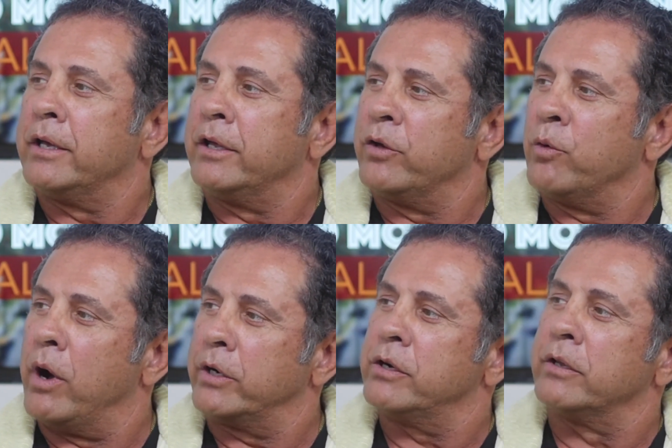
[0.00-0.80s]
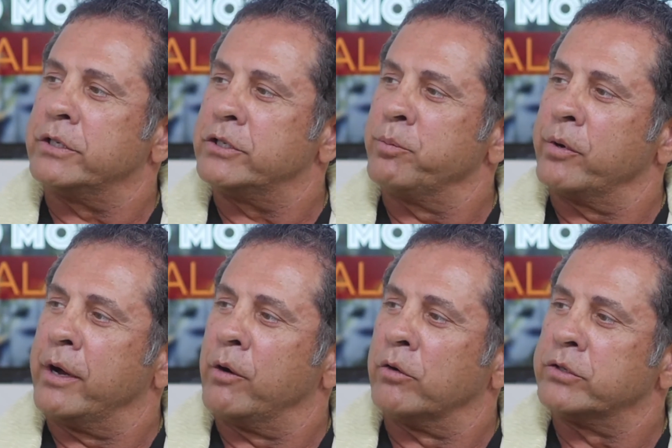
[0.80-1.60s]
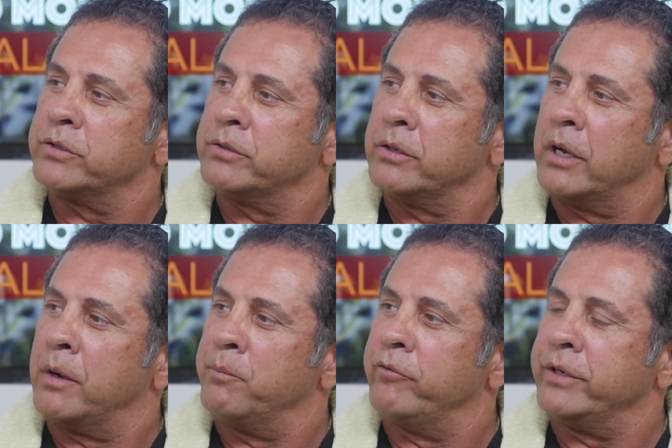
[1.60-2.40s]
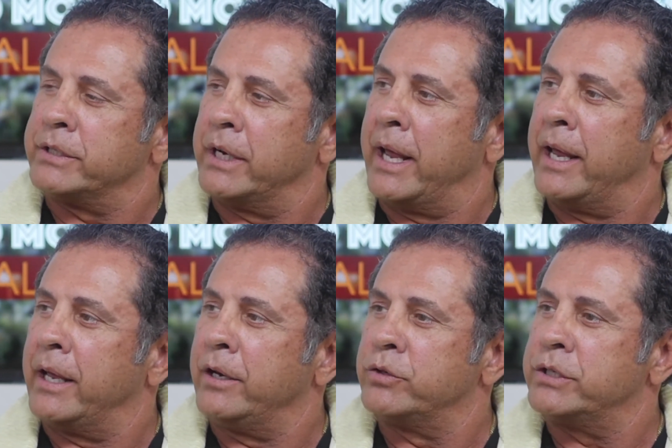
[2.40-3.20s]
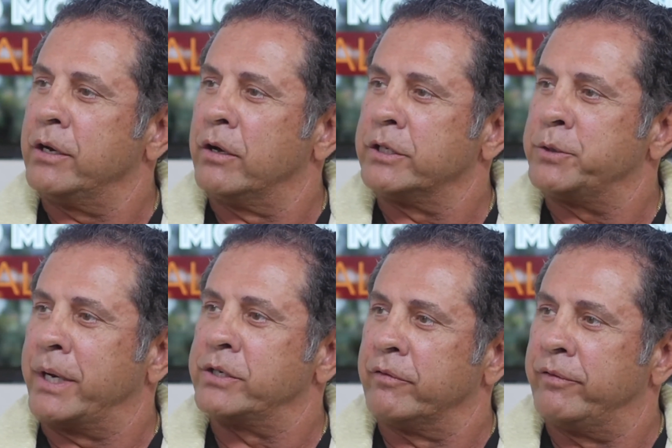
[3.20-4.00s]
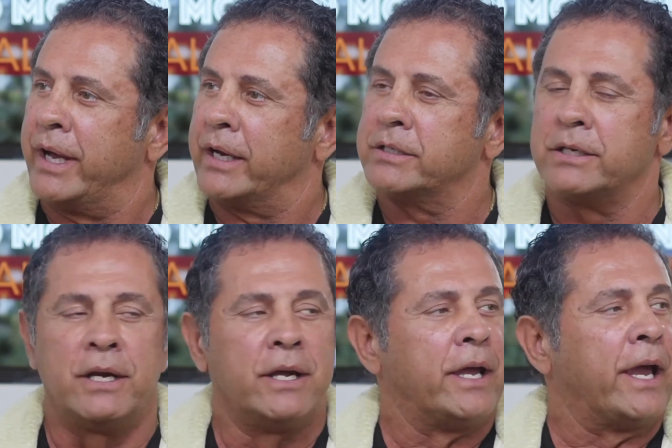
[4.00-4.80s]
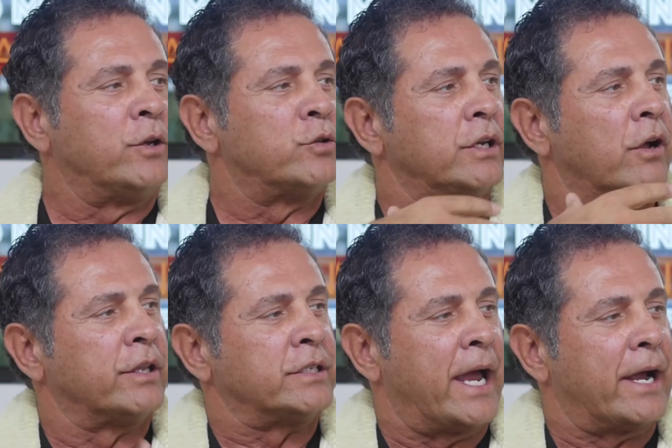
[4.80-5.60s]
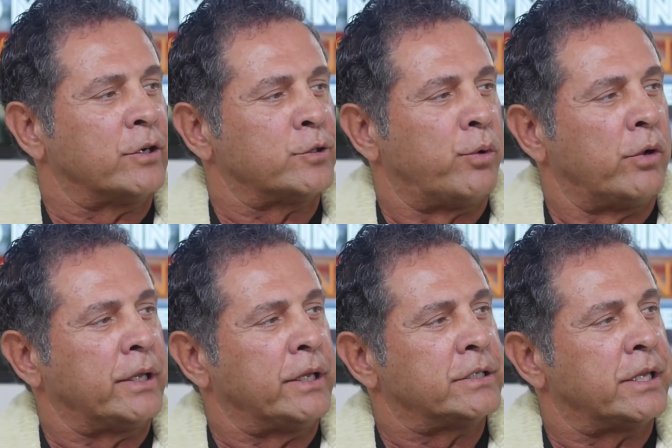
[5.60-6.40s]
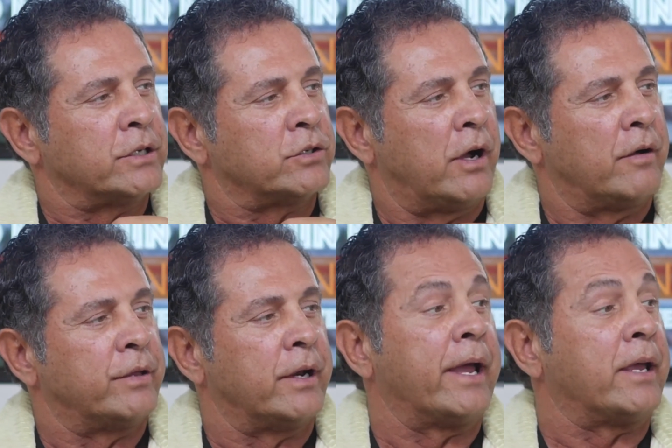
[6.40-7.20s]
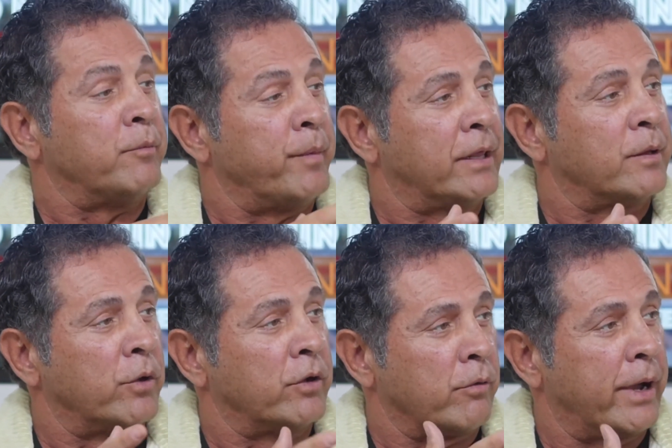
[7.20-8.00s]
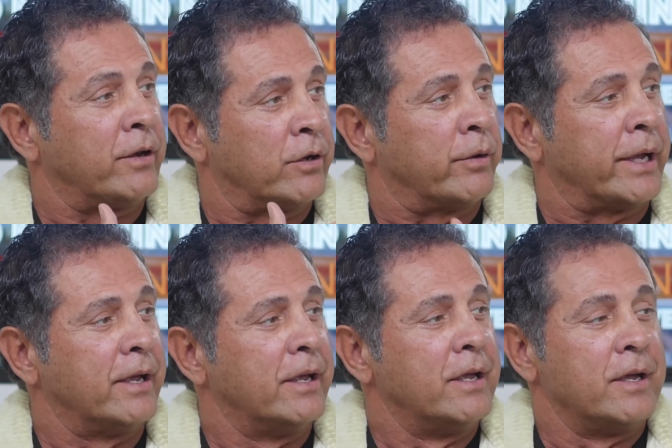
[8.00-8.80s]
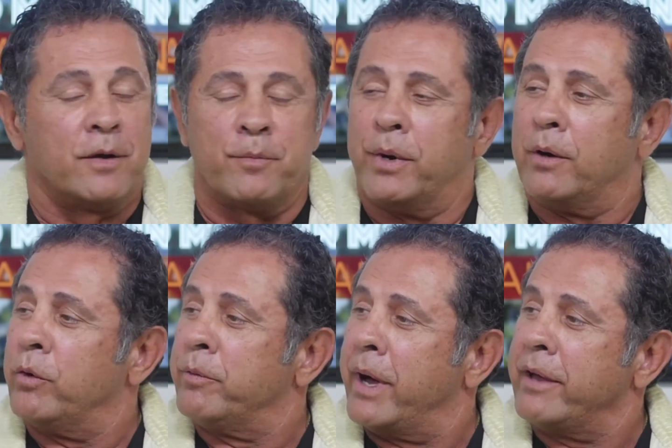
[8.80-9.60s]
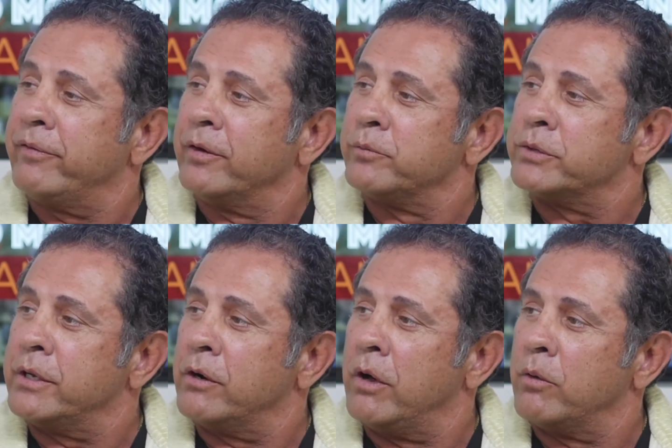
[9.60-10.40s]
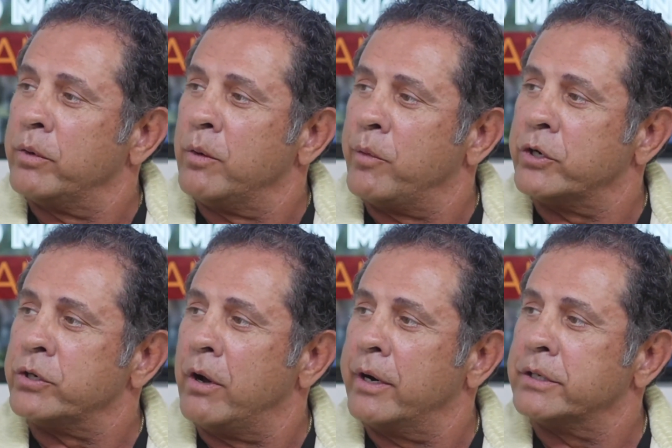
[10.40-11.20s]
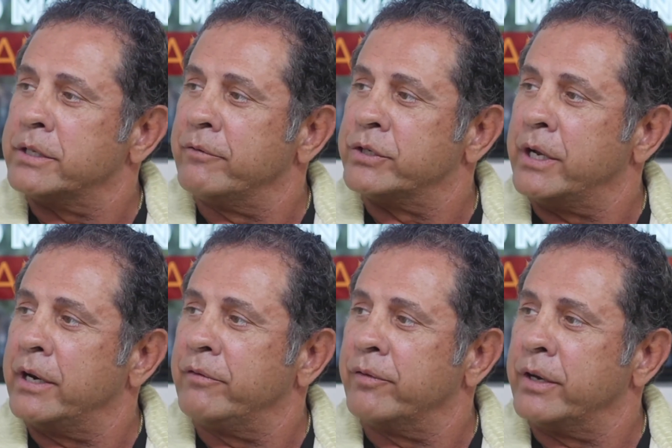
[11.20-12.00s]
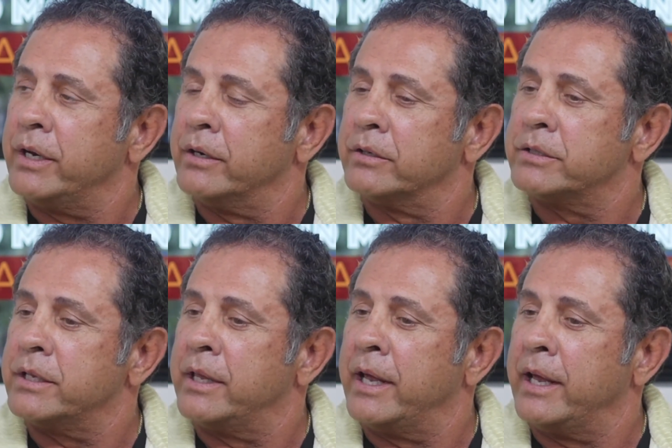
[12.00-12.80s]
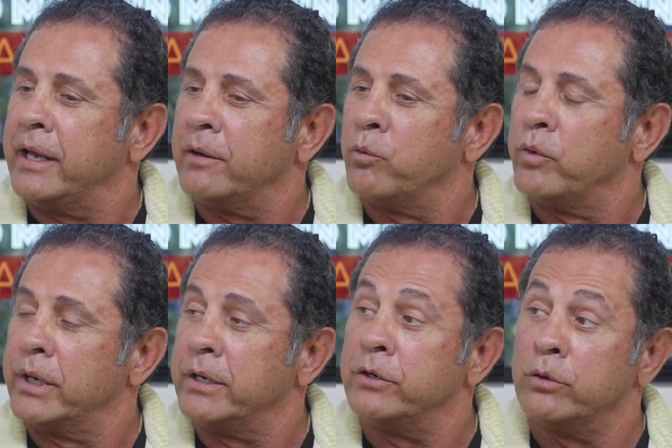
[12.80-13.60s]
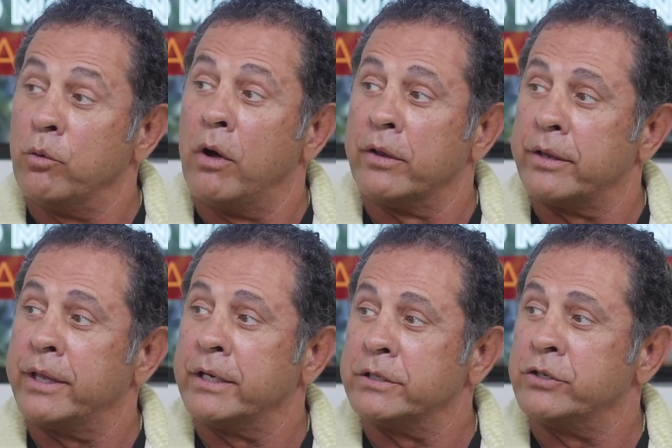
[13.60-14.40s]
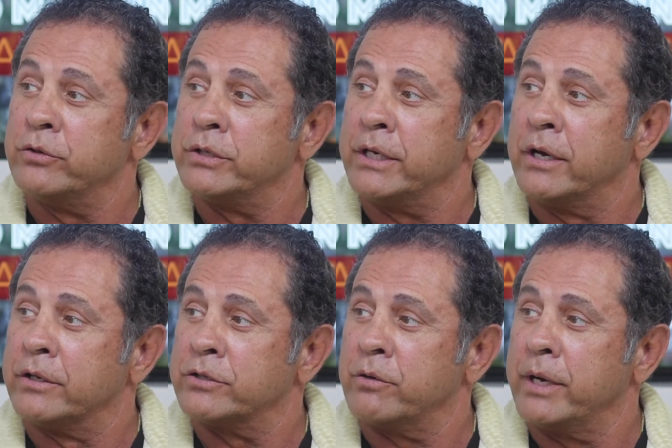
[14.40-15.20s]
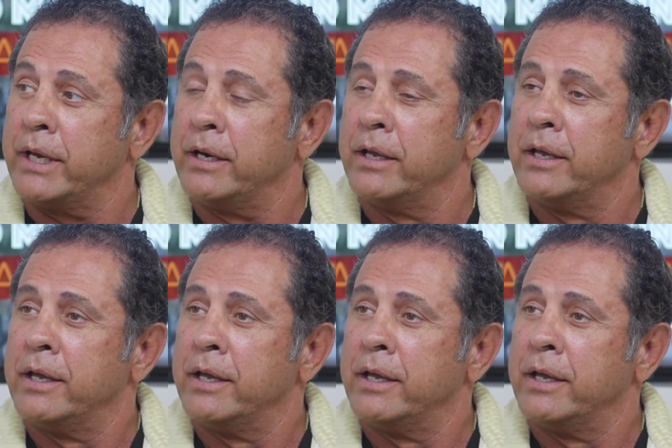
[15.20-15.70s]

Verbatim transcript: You know, you watch all these superheroes uh, movies today and you see all these special effects and you see all these actors pulling these things off that I can make them look great doing. But with my films, they're all real martial artists. They've studied for years. They really do all the things that you see on the screen.